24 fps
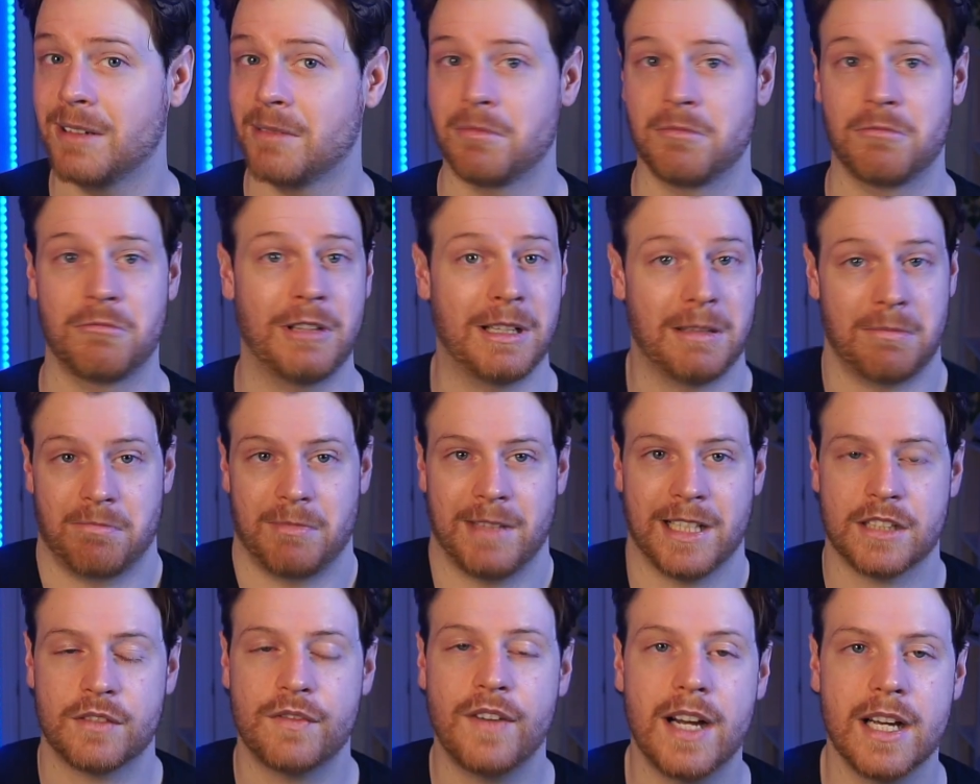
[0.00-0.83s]
Well,
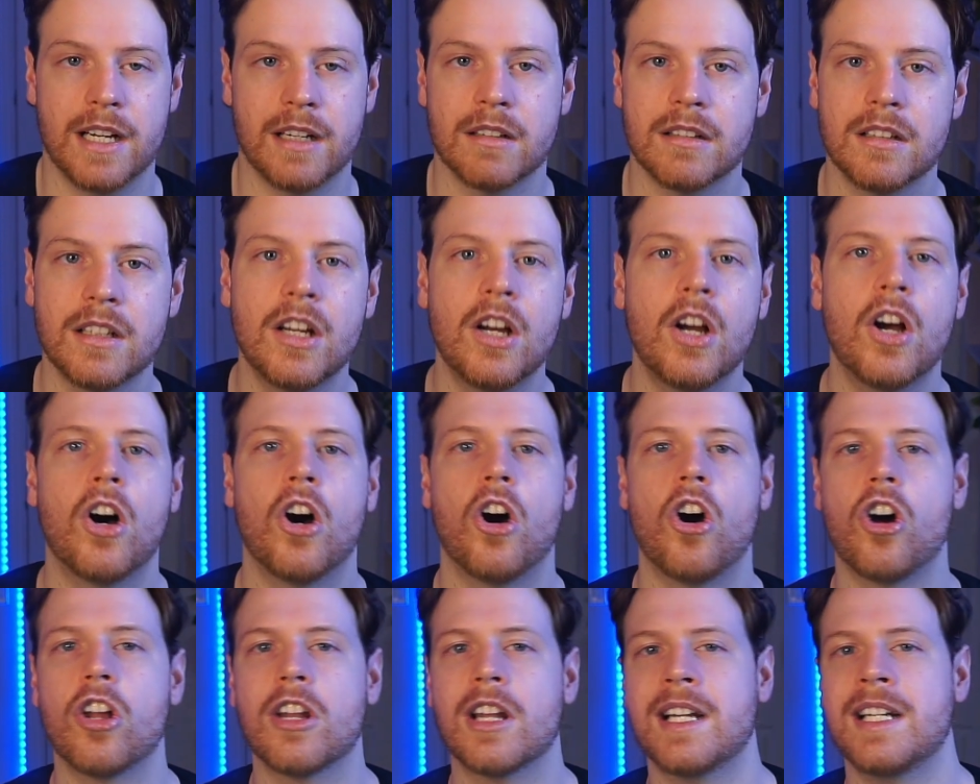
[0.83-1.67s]
that's fine.
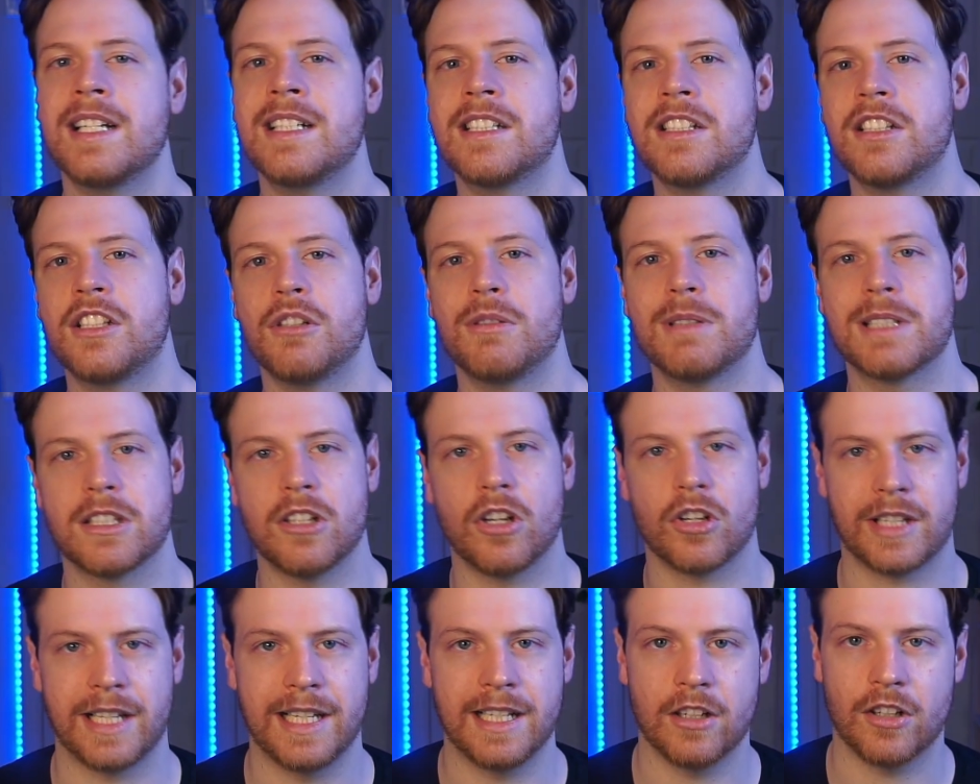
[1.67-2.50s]
All I need to do is
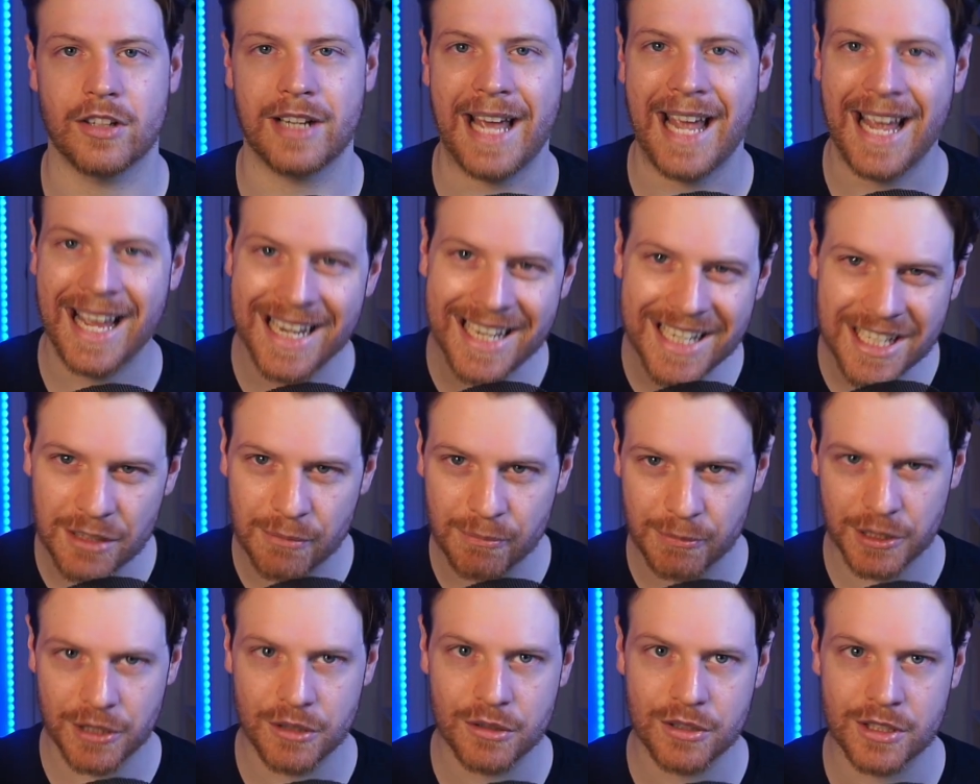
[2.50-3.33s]
log in on any
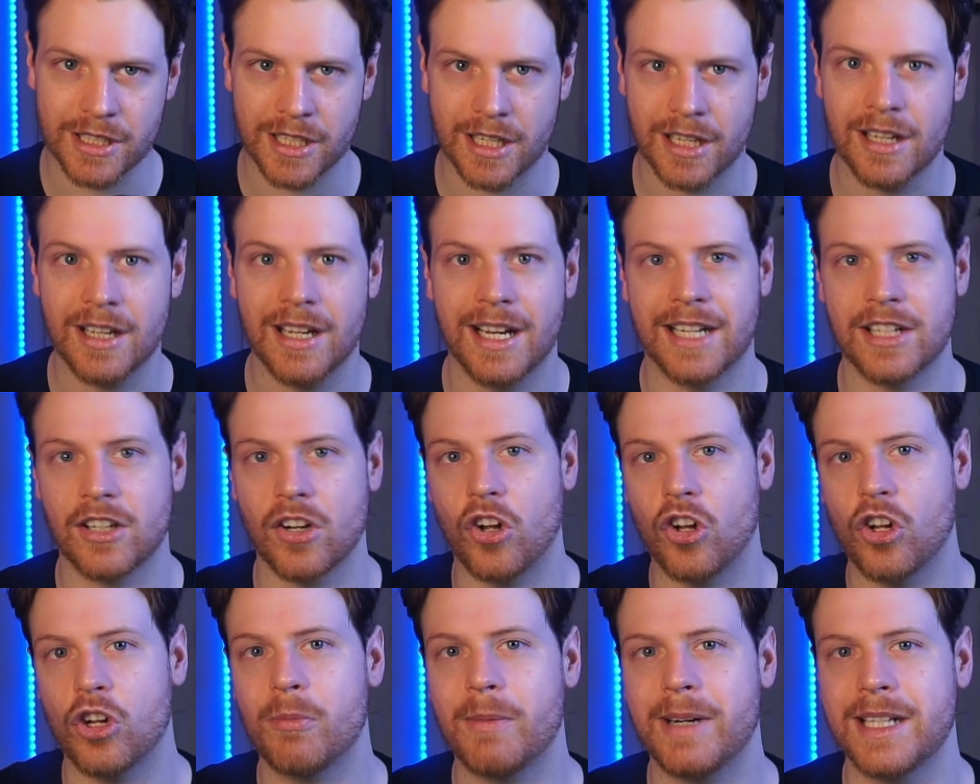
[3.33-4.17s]
computer and
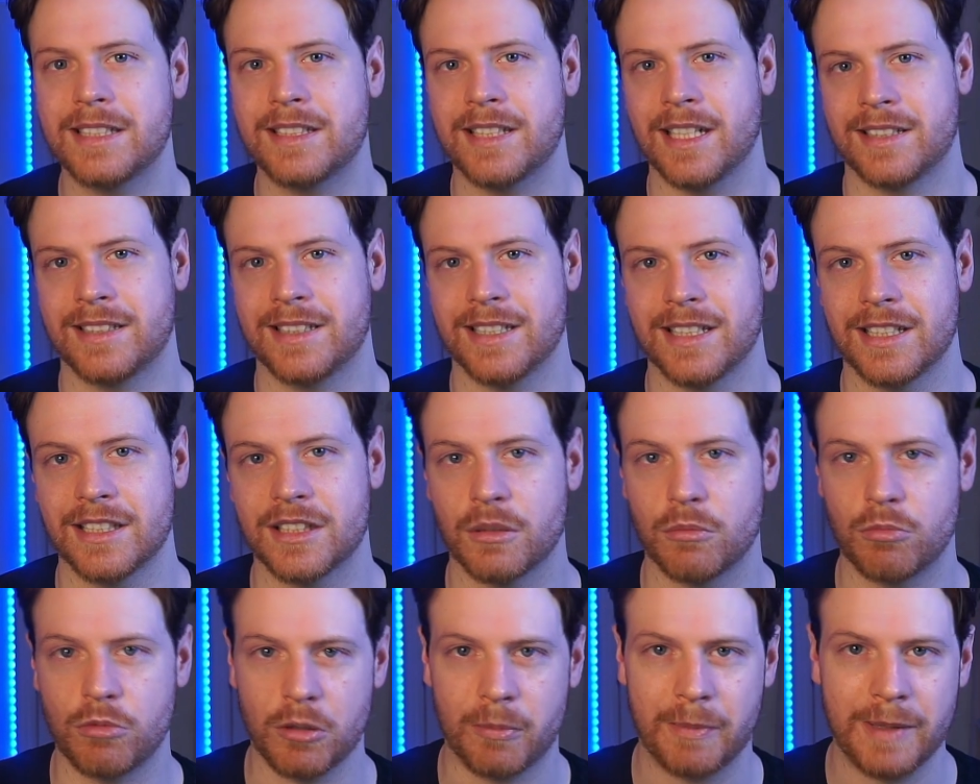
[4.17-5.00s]
all my settings
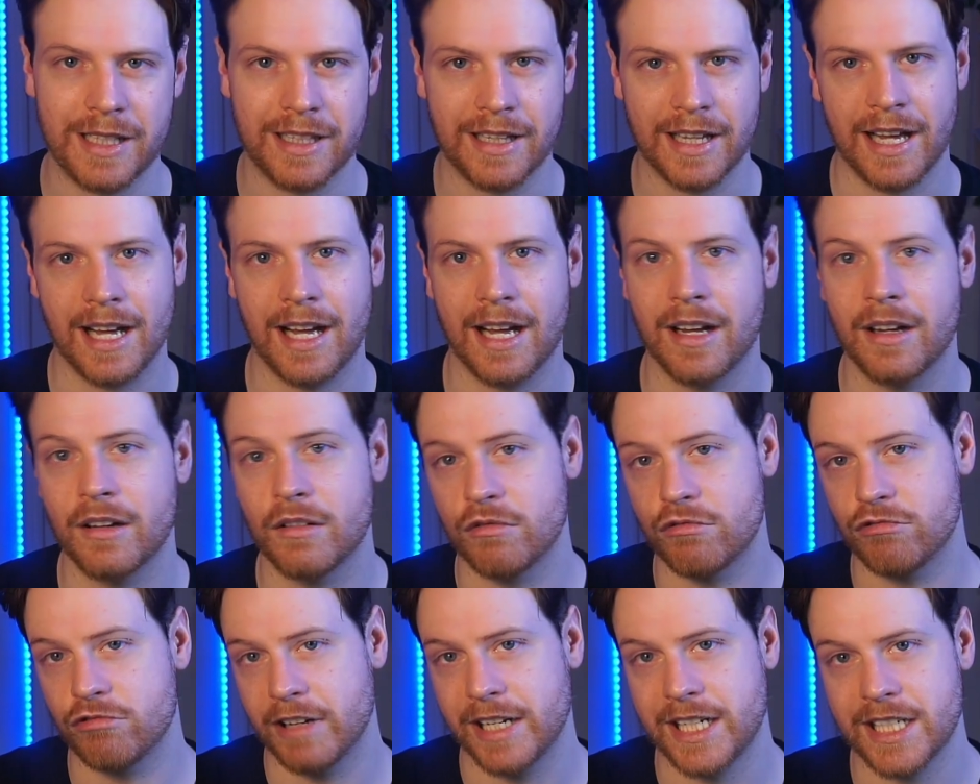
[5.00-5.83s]
will be there
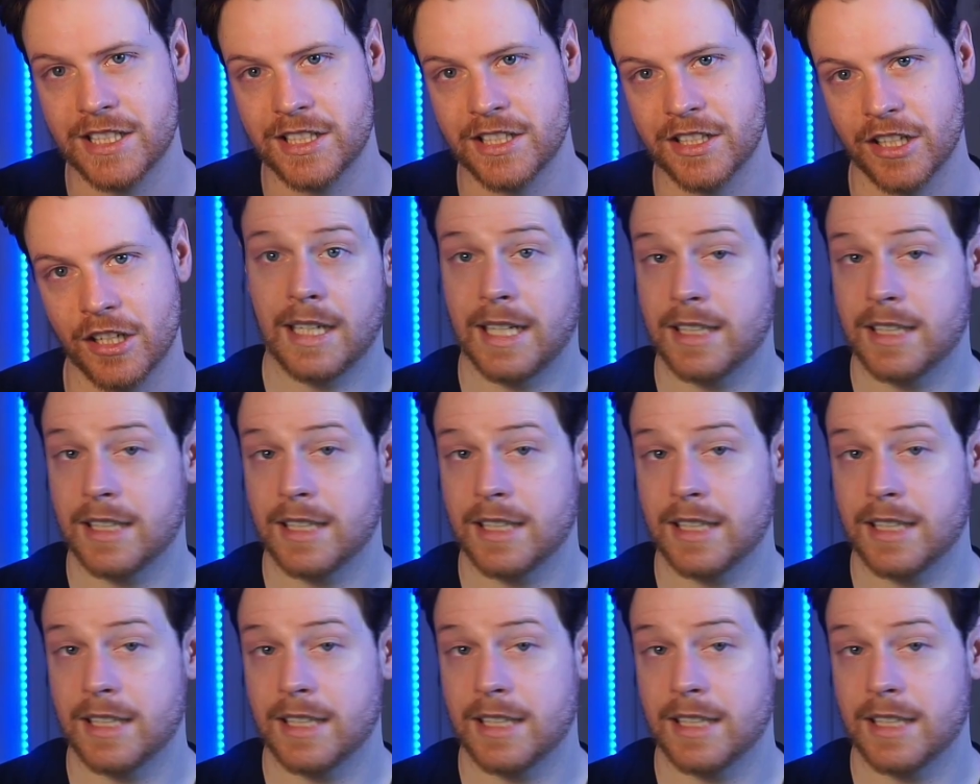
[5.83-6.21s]
ready to go.